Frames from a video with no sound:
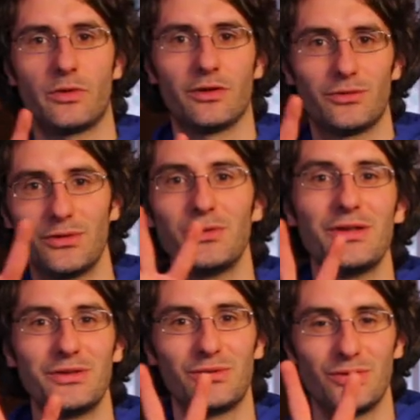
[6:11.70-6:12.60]
parts, two,
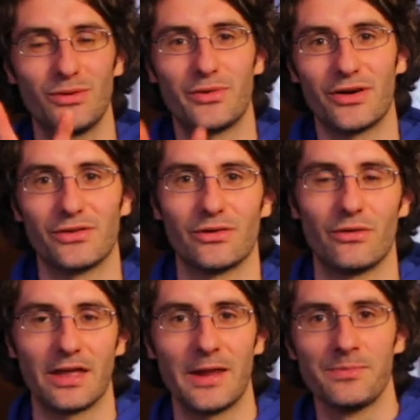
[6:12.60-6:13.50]
into two parts,
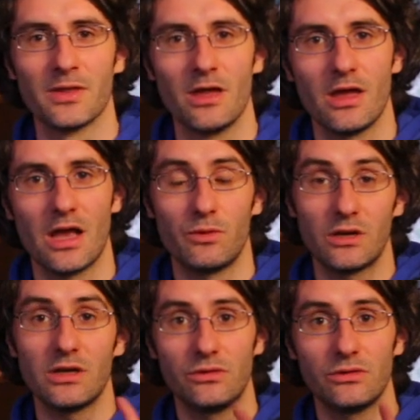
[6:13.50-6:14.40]
okay? And we're
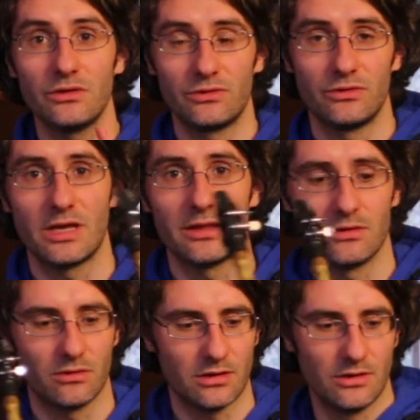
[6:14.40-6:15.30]
gonna do this
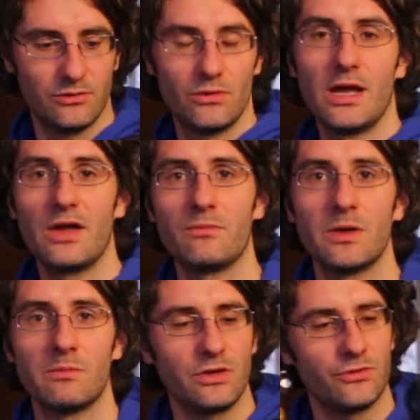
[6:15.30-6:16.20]
together, okay? So I have
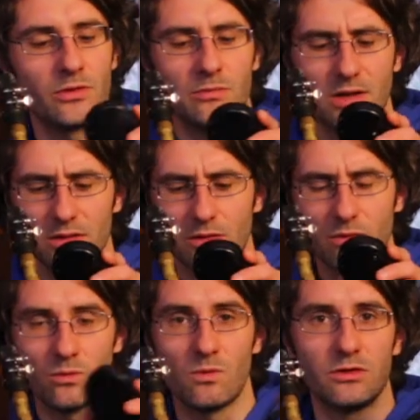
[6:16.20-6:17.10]
my metronome at
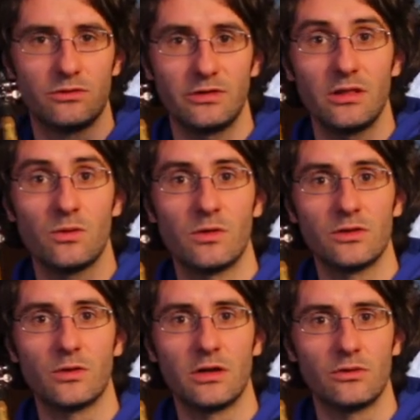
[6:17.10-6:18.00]
a one, still a
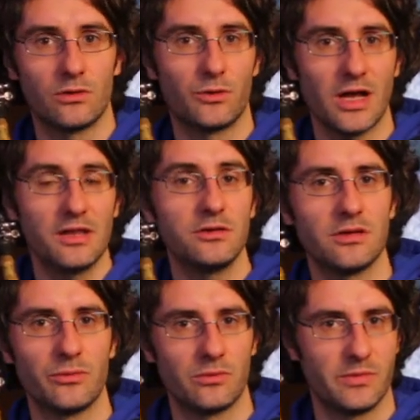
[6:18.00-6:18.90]
120, so we're under
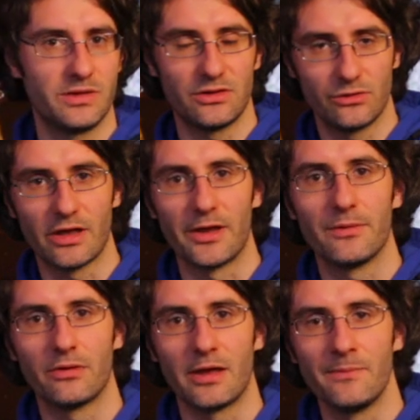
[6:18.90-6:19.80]
tempo, but that's okay,
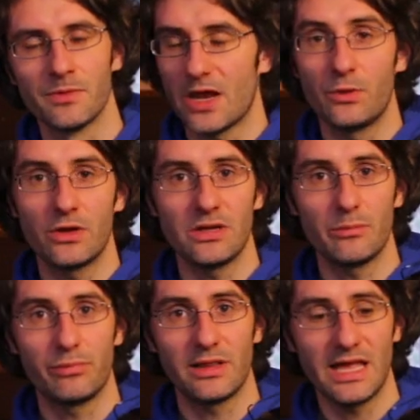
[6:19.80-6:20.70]
okay? And we're gonna
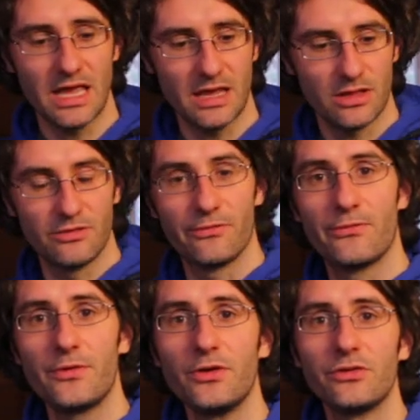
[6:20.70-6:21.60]
play the
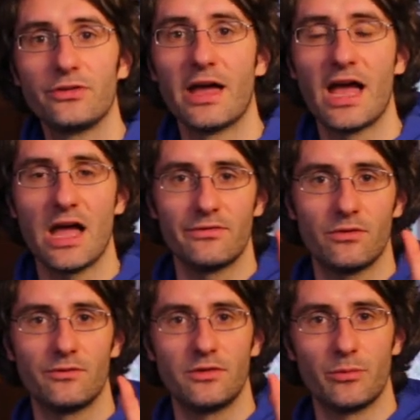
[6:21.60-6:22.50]
first half
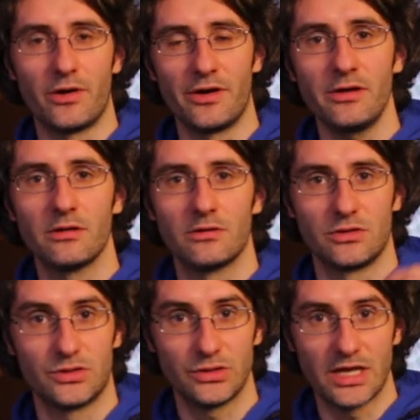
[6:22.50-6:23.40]
of the bar
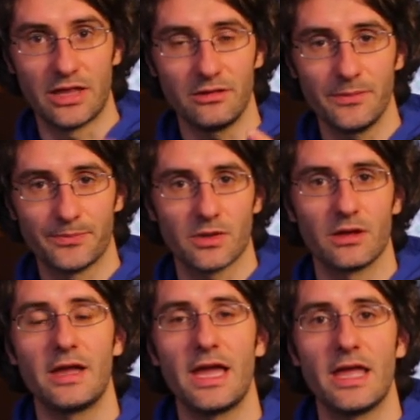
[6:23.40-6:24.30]
together,
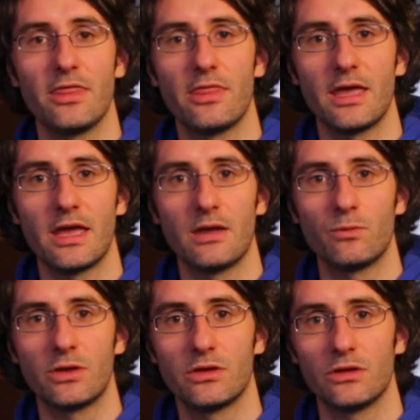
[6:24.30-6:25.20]
and, and
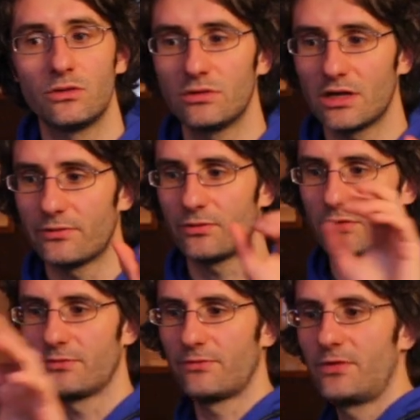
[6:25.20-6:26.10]
we're gonna do that for
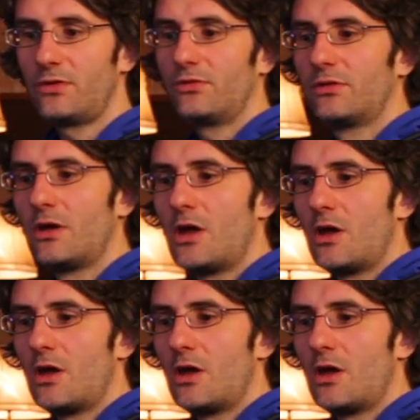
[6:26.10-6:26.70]
the first